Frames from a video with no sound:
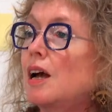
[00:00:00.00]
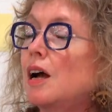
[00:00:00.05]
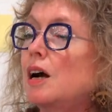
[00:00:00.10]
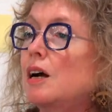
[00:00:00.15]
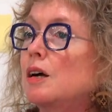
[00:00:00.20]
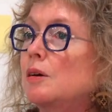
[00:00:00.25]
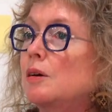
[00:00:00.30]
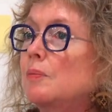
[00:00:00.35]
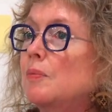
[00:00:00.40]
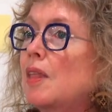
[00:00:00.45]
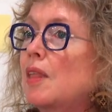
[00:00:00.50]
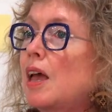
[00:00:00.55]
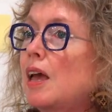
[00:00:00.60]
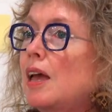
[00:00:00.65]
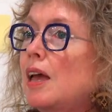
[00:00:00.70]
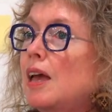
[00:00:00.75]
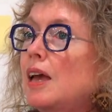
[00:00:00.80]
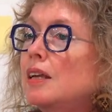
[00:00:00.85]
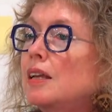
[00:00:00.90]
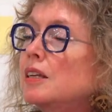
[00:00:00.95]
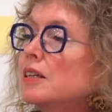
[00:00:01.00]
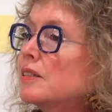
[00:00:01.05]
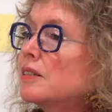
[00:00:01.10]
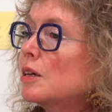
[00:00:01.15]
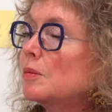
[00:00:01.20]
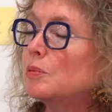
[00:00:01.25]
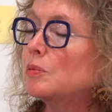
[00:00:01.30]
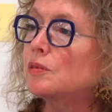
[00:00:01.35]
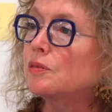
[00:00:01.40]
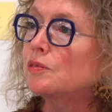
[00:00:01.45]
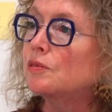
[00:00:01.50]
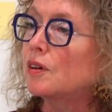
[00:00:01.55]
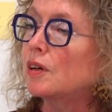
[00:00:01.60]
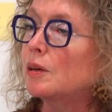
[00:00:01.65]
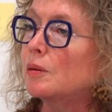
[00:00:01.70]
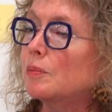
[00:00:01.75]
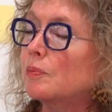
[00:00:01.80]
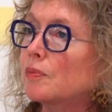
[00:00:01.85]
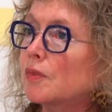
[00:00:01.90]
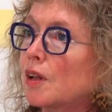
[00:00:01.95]
Any type of
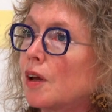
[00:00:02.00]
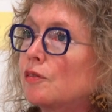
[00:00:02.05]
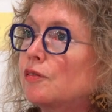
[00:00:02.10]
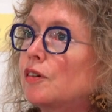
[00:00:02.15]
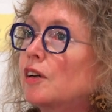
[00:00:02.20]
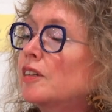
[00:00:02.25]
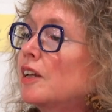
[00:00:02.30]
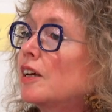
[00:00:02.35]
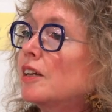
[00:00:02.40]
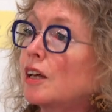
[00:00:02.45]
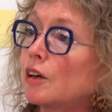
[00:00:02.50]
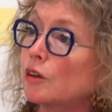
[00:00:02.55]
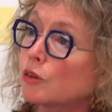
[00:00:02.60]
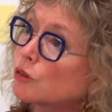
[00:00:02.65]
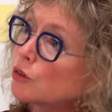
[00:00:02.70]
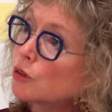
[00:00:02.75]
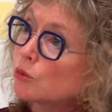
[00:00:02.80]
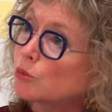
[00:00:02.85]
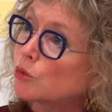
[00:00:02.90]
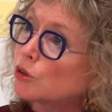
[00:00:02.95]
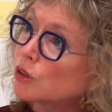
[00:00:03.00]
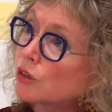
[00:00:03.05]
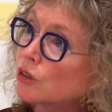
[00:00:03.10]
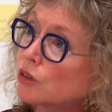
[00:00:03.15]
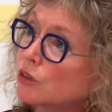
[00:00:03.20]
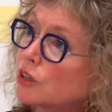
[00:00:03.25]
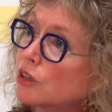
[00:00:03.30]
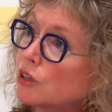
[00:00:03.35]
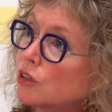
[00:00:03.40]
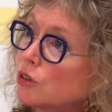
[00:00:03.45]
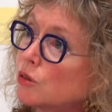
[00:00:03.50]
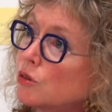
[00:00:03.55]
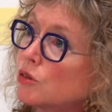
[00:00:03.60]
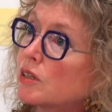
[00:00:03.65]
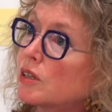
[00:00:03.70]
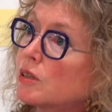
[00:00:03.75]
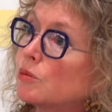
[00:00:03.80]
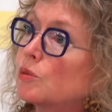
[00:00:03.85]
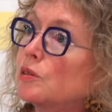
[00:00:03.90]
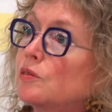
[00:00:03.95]
a frontline health worker can use
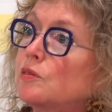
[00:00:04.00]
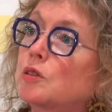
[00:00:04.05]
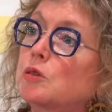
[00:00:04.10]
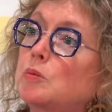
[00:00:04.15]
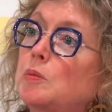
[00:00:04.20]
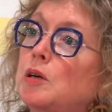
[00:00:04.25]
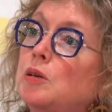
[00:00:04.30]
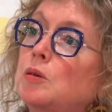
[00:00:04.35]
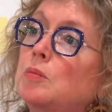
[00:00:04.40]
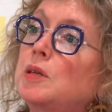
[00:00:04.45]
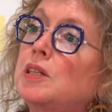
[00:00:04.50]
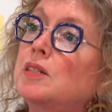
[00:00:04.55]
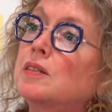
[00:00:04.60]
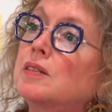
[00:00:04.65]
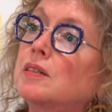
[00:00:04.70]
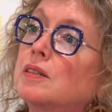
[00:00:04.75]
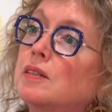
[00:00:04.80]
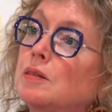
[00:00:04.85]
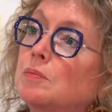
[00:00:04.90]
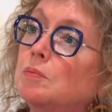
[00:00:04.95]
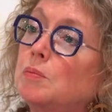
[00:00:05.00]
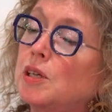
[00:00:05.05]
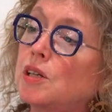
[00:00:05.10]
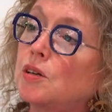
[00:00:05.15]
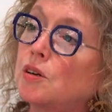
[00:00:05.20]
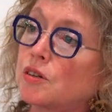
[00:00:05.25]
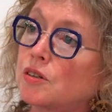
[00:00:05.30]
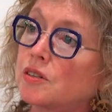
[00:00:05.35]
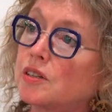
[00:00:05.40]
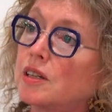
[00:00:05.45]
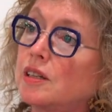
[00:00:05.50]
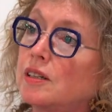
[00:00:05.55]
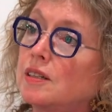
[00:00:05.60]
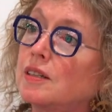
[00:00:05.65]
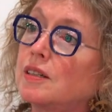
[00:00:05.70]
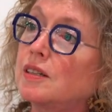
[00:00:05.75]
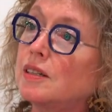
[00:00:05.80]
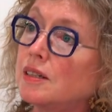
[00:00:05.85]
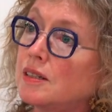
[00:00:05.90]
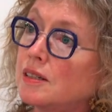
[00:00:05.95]
it. We've experimented in Bihar State
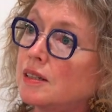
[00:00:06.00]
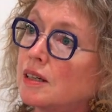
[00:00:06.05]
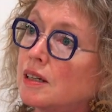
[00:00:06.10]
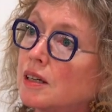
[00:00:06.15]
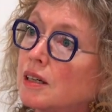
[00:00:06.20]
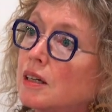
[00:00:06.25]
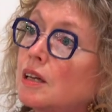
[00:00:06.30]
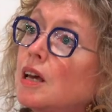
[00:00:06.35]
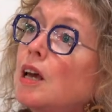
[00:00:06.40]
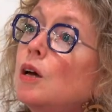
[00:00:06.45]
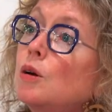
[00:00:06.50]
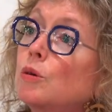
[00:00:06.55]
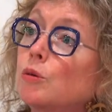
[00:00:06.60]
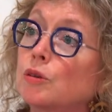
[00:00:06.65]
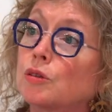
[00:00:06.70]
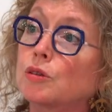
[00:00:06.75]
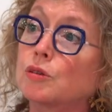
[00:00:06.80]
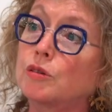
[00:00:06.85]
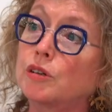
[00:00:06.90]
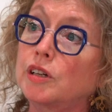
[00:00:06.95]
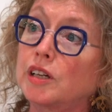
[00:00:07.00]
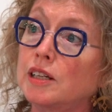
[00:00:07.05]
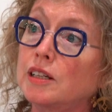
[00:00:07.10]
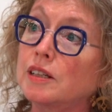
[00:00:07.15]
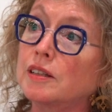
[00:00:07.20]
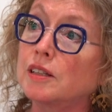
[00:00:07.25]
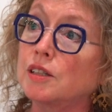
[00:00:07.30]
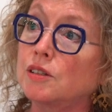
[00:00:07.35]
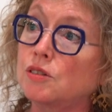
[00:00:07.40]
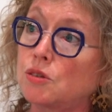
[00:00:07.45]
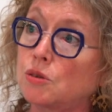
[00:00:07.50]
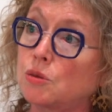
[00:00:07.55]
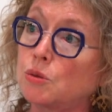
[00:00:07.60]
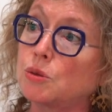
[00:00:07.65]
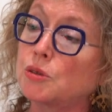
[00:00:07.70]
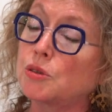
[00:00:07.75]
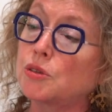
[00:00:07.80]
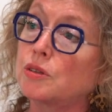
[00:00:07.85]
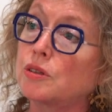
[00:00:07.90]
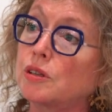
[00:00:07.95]
in India with creating these
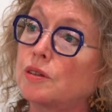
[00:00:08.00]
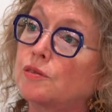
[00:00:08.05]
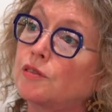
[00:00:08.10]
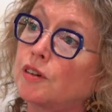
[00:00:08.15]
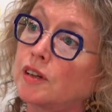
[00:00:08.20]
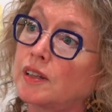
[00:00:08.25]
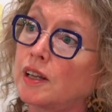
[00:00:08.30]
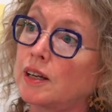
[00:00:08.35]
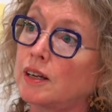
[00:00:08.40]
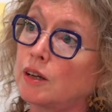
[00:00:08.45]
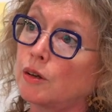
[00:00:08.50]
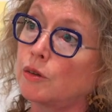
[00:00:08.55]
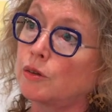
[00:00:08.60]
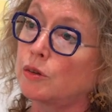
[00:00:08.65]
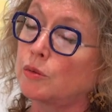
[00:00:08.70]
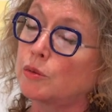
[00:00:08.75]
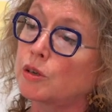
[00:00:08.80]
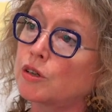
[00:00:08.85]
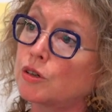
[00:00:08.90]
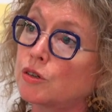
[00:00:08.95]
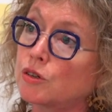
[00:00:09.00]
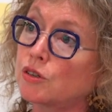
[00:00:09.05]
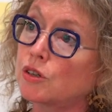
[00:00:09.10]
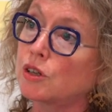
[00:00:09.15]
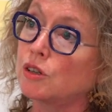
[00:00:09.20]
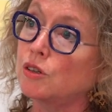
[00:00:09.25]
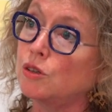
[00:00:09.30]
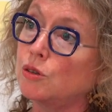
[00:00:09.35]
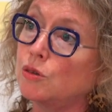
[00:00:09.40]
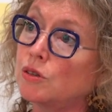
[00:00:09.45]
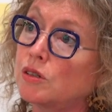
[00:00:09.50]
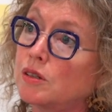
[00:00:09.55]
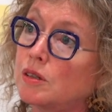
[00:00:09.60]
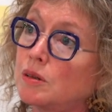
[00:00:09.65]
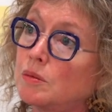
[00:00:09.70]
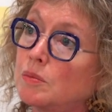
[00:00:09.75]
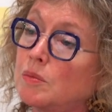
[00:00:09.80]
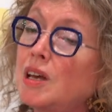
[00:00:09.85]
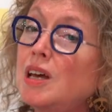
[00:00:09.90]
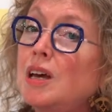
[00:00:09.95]
tools so that frontline health workers can use
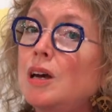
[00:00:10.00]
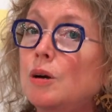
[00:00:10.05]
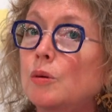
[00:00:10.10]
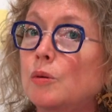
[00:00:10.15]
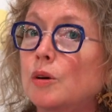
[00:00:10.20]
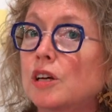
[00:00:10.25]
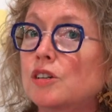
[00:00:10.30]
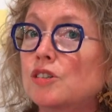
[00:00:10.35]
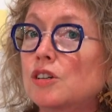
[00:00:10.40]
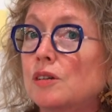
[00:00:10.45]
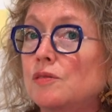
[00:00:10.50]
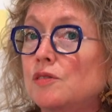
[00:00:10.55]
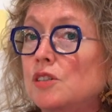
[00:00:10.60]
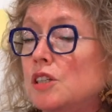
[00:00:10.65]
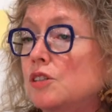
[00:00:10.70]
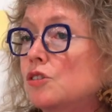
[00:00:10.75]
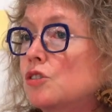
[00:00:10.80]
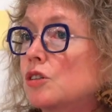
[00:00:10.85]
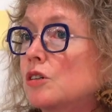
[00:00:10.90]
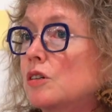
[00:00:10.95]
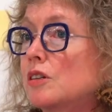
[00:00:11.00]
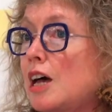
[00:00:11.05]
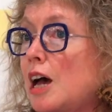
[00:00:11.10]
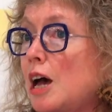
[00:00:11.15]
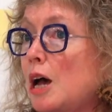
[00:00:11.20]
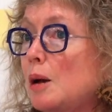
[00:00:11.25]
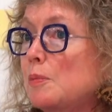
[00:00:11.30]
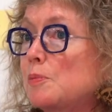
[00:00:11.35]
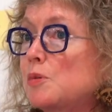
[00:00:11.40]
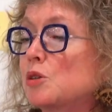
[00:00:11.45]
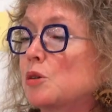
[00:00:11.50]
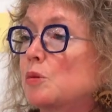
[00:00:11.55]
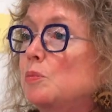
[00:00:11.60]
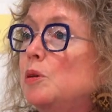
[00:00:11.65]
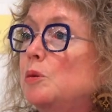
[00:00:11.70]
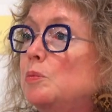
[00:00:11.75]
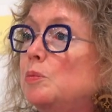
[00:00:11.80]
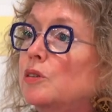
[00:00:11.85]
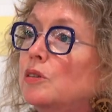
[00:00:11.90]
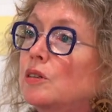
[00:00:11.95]
them. We actually have digital apps so
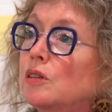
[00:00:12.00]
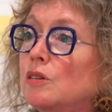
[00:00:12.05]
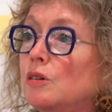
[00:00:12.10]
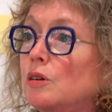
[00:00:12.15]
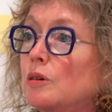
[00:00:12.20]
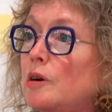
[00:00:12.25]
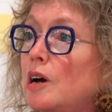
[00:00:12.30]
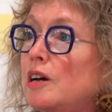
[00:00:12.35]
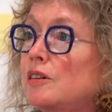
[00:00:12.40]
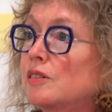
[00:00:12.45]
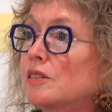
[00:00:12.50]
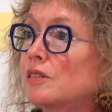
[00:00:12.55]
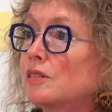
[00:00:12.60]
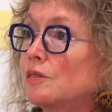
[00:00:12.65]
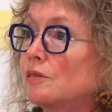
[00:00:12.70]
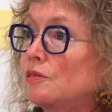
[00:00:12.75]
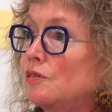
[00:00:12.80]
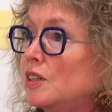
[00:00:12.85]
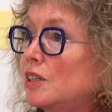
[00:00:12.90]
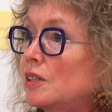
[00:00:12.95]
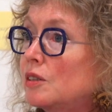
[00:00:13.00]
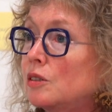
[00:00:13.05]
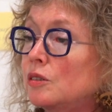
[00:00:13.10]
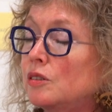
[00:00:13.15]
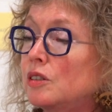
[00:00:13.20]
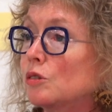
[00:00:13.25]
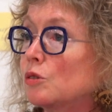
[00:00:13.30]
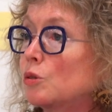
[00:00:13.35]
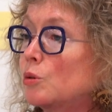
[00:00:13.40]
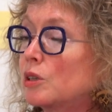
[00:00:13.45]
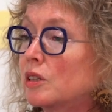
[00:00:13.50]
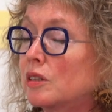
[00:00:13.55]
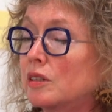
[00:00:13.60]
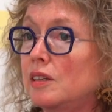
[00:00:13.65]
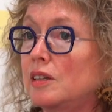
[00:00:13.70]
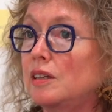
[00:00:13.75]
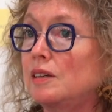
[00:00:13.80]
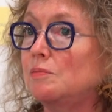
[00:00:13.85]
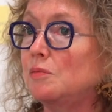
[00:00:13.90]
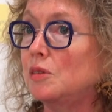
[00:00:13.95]
people can go out into the field and
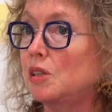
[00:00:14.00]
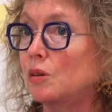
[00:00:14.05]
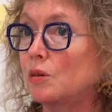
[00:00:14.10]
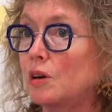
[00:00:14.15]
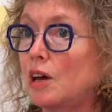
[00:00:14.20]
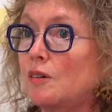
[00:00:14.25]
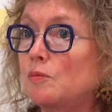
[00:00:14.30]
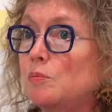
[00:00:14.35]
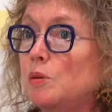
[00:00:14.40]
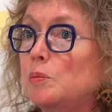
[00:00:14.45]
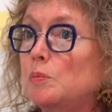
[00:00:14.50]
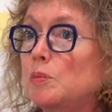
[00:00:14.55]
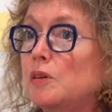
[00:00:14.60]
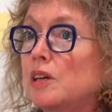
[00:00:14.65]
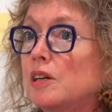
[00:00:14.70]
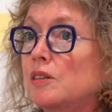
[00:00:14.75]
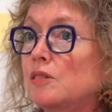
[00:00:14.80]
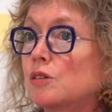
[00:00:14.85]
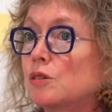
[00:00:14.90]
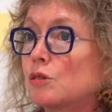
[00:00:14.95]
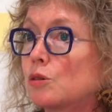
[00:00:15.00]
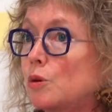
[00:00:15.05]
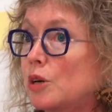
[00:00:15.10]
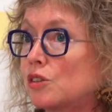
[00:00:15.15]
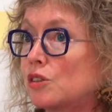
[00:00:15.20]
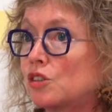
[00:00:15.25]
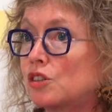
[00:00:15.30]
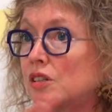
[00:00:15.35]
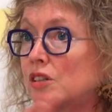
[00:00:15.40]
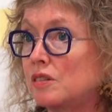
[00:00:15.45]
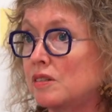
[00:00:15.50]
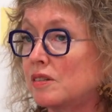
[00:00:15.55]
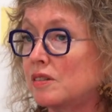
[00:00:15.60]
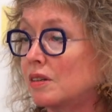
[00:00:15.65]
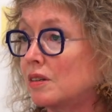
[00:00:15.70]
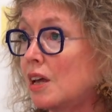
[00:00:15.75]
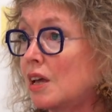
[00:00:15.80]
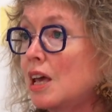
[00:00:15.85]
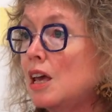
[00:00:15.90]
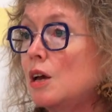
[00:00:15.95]
quickly, have people answer questions,
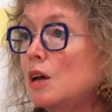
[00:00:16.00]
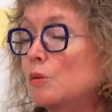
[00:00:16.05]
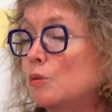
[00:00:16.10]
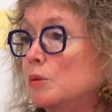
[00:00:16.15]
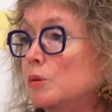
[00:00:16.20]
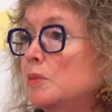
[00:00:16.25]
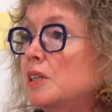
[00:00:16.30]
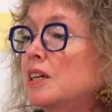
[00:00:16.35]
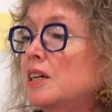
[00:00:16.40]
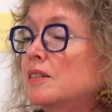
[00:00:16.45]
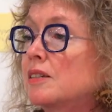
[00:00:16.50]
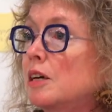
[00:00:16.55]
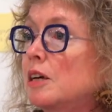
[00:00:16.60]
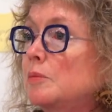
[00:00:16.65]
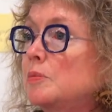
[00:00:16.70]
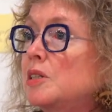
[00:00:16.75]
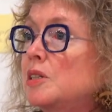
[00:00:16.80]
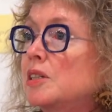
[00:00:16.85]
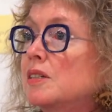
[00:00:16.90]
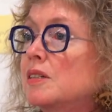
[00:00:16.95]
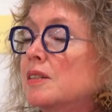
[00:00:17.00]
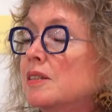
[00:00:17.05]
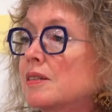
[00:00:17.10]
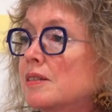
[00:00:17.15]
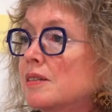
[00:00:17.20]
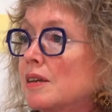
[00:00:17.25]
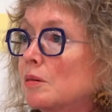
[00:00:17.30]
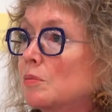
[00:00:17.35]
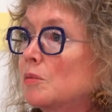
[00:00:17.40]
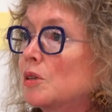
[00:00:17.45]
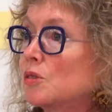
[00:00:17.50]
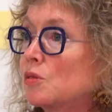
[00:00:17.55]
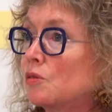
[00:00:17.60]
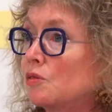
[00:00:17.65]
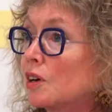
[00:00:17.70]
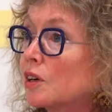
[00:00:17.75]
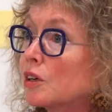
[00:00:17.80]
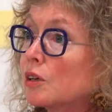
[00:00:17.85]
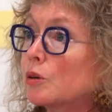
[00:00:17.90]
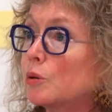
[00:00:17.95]
and women get typed into the segments
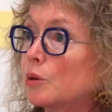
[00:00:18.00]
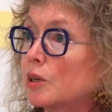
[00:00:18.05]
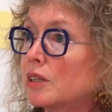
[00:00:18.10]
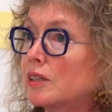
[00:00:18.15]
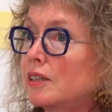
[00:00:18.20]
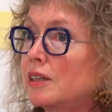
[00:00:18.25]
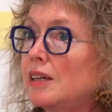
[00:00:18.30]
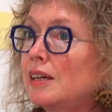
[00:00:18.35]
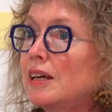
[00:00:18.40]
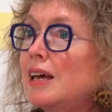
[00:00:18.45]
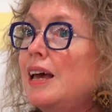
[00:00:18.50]
very quickly.